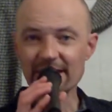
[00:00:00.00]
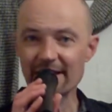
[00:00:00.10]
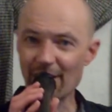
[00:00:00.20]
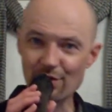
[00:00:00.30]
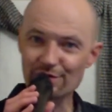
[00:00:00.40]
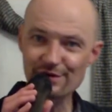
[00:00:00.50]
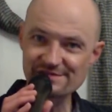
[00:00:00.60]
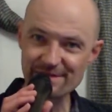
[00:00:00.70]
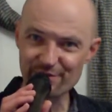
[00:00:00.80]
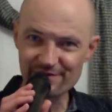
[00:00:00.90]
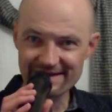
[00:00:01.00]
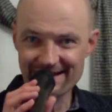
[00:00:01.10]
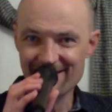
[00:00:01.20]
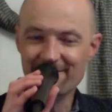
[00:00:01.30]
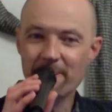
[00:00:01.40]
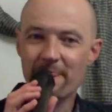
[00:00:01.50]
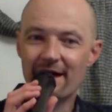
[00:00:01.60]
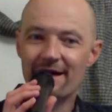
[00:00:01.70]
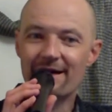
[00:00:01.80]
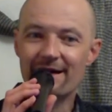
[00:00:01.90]
they all close up early now.
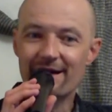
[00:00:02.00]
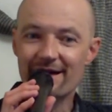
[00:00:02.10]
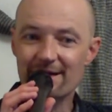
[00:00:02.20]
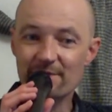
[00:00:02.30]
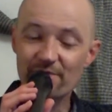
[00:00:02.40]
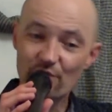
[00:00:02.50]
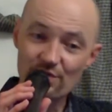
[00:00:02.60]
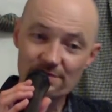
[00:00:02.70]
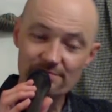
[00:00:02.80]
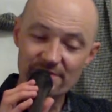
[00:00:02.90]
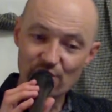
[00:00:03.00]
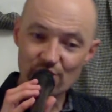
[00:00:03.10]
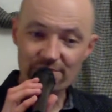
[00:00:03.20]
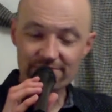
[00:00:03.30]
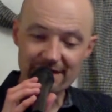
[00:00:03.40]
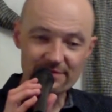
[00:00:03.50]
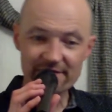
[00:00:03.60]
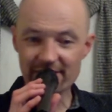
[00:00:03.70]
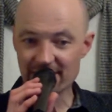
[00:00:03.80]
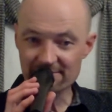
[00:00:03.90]
Before
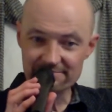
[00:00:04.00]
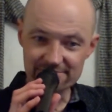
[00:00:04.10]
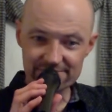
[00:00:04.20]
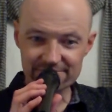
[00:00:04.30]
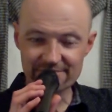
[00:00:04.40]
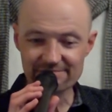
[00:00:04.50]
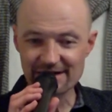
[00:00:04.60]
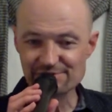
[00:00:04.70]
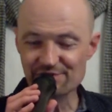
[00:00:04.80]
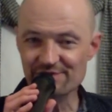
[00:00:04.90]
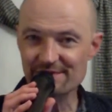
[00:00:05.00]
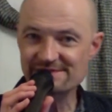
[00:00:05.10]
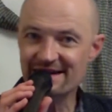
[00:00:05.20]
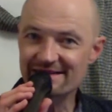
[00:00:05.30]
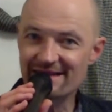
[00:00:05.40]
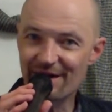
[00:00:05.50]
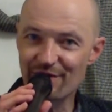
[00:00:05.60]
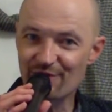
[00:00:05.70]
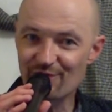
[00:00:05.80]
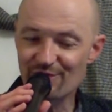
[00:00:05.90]
everything got turned upside down in
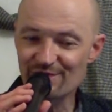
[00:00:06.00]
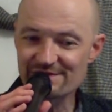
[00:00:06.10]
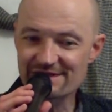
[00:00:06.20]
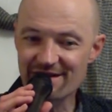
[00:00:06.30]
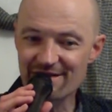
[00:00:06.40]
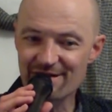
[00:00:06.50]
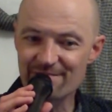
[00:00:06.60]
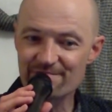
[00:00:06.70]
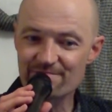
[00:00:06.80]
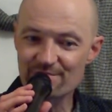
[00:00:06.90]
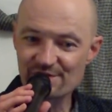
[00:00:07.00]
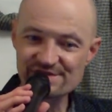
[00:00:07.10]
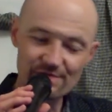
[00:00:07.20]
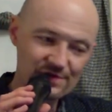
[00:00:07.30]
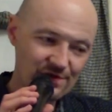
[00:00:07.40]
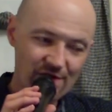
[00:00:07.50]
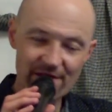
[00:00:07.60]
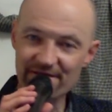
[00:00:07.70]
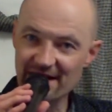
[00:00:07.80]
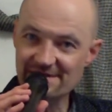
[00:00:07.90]
the world, most of our little
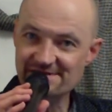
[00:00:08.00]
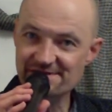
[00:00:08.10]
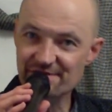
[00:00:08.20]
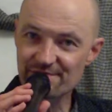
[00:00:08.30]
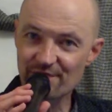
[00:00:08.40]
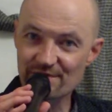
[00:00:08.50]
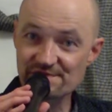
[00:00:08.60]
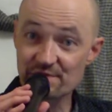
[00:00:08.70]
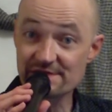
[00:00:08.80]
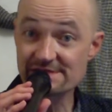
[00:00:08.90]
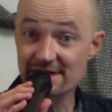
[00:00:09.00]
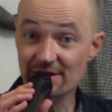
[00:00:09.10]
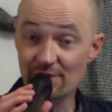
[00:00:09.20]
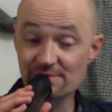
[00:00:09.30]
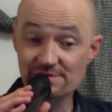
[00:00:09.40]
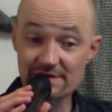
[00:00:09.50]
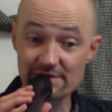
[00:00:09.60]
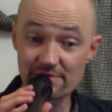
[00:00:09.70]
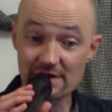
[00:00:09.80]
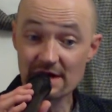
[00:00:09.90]
coffee houses here in Palm Springs stayed open until
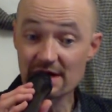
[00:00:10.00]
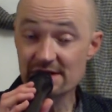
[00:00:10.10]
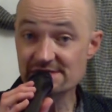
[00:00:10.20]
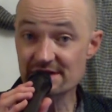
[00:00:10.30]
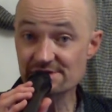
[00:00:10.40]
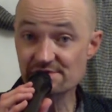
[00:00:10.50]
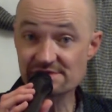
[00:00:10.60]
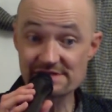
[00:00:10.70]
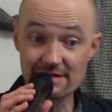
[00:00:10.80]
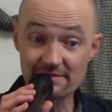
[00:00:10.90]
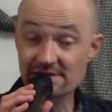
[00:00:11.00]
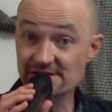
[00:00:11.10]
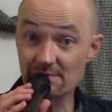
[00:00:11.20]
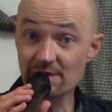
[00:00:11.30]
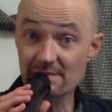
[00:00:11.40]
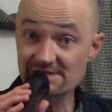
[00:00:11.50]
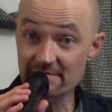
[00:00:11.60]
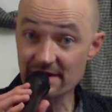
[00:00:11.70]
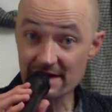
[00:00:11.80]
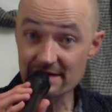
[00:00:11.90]
either 6 or 7, sometimes
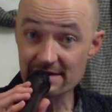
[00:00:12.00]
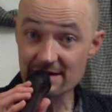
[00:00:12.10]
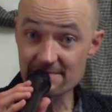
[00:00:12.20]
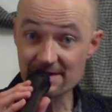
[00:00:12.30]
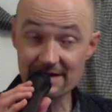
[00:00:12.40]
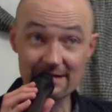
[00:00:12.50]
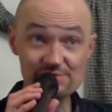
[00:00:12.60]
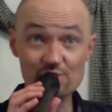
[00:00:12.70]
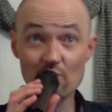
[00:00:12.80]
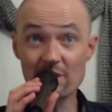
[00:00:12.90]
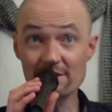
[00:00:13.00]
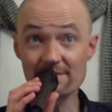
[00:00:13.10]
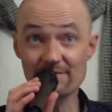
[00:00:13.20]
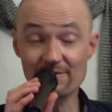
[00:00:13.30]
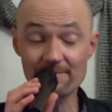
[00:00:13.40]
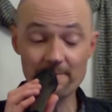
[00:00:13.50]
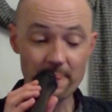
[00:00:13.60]
even 8 in the evening, and that was wonderful.